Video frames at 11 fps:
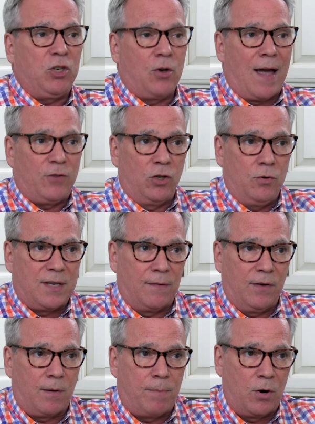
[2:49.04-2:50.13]
but you have to use
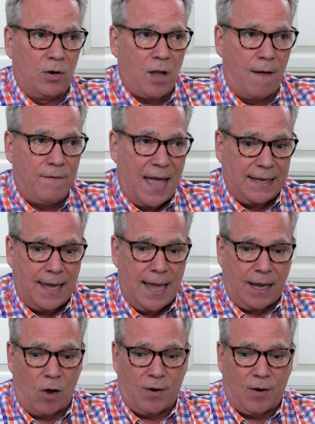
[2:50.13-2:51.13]
every component of that cake.